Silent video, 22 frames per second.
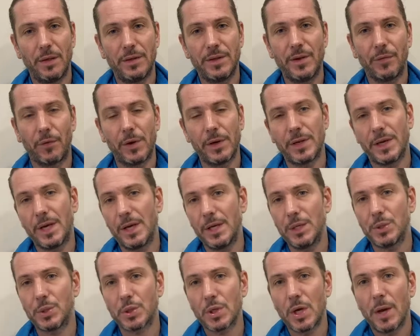different
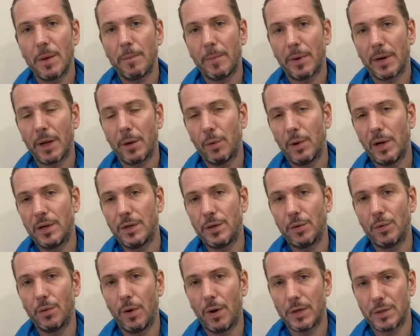keys, but I will
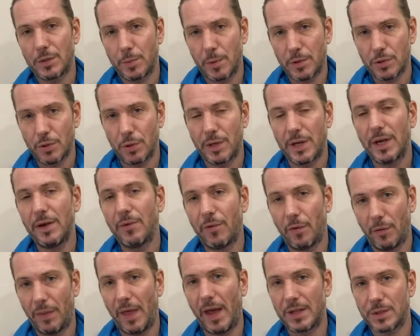do a special key
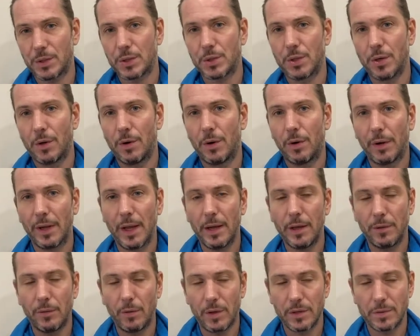for that. Okay,
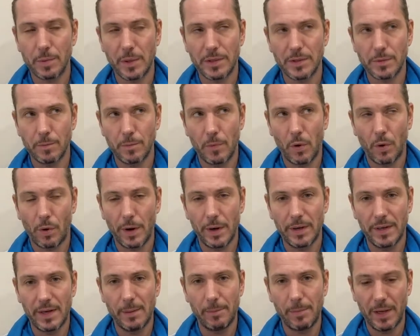to express more
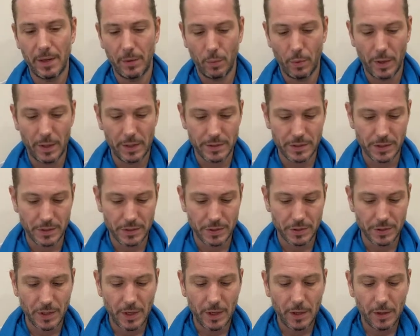deeply what is
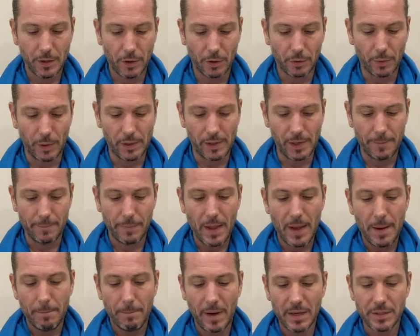it concretely.
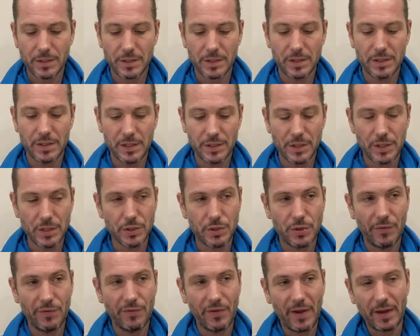But this is
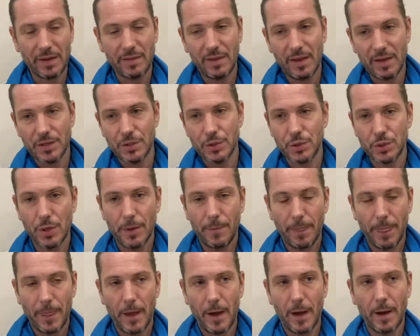the fact that
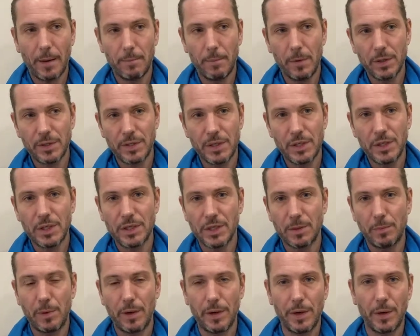
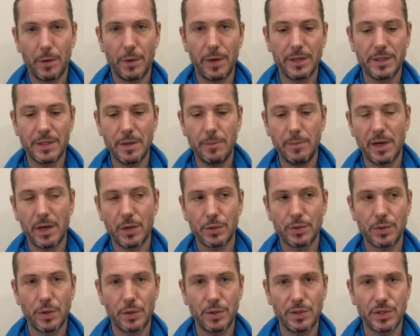multidisciplinarity,
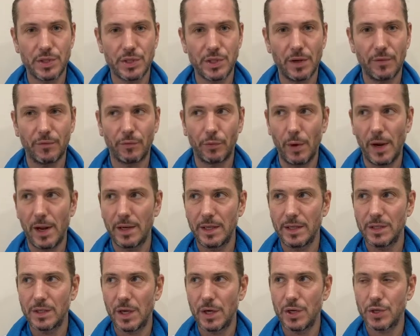because in
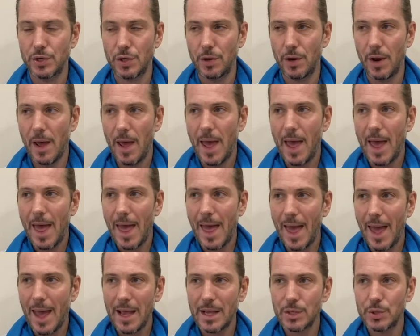self-realization,
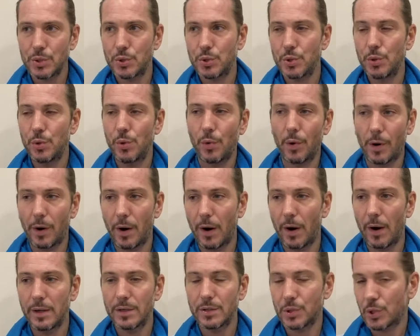as you
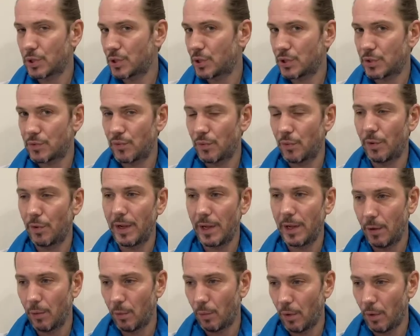are successful
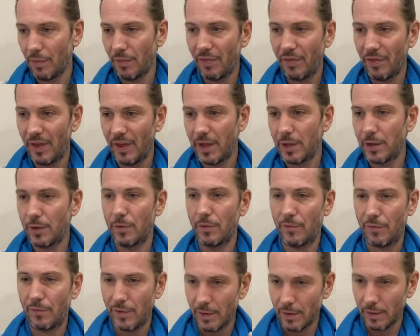in one thing, you
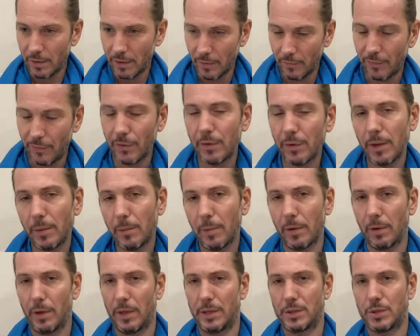feel
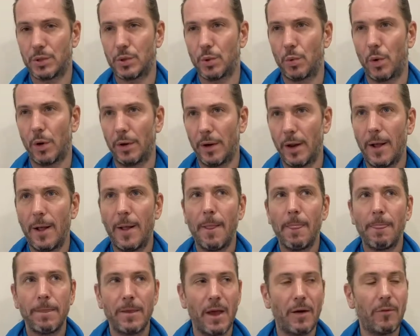comfortable and so on,
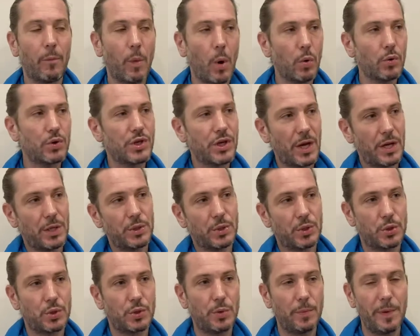you have more
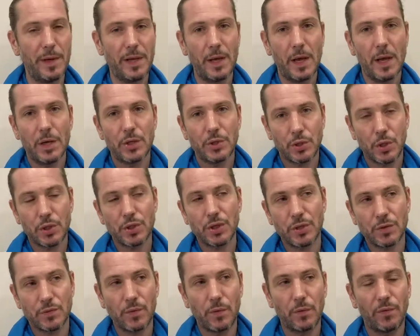chance to be
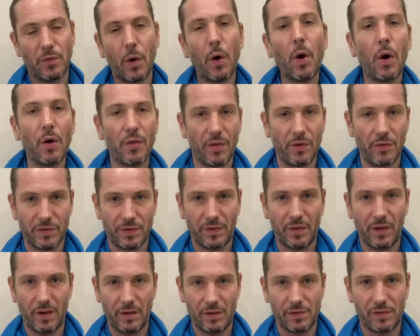successful for other
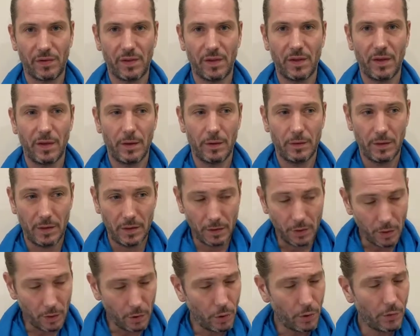things. In
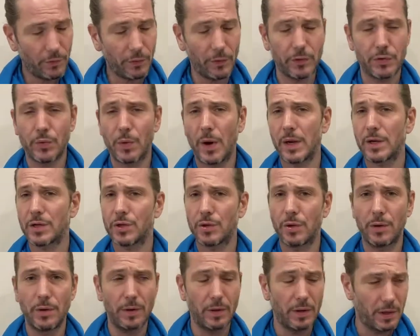the law of
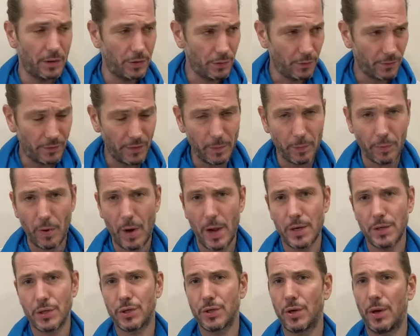attraction, in your
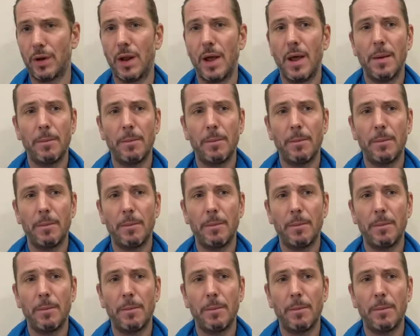vibration,